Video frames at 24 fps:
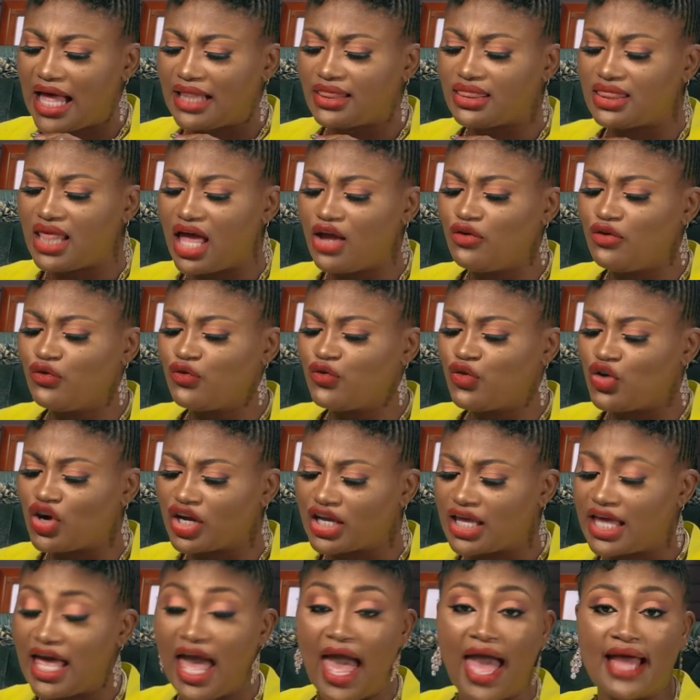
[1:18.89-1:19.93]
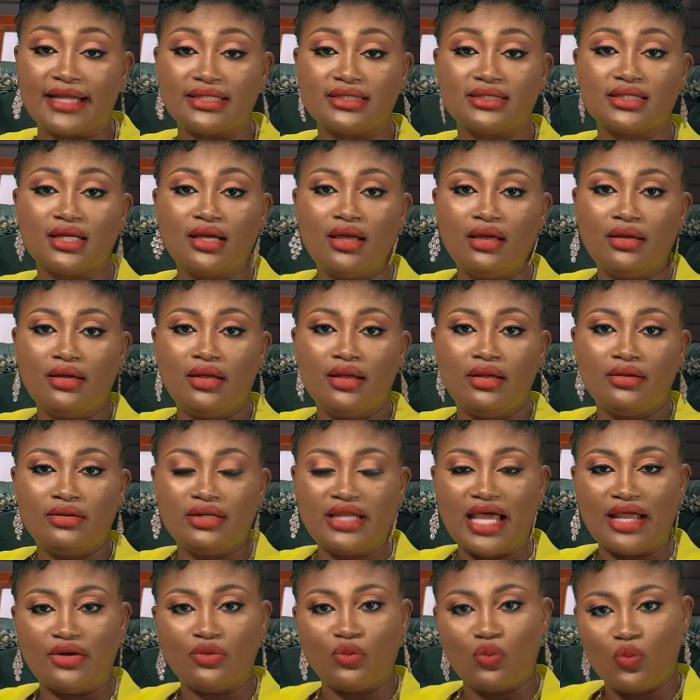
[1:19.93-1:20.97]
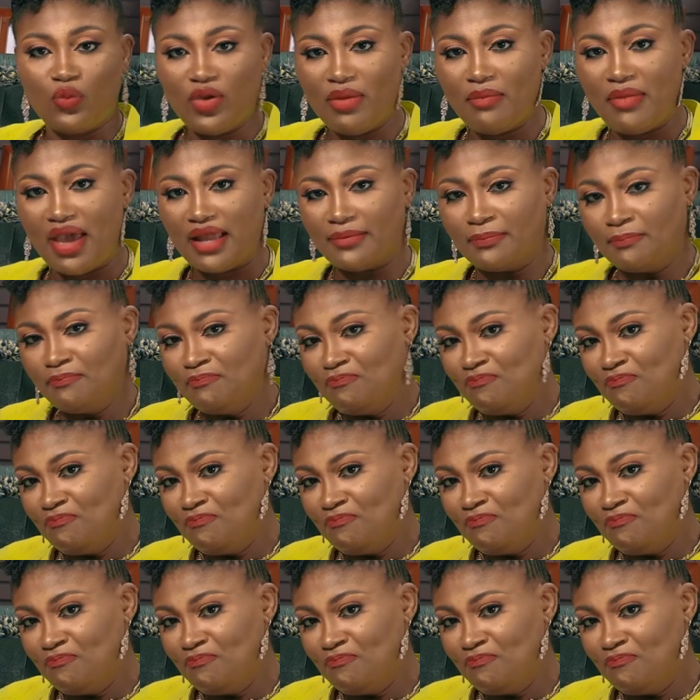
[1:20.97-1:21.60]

and they forget that women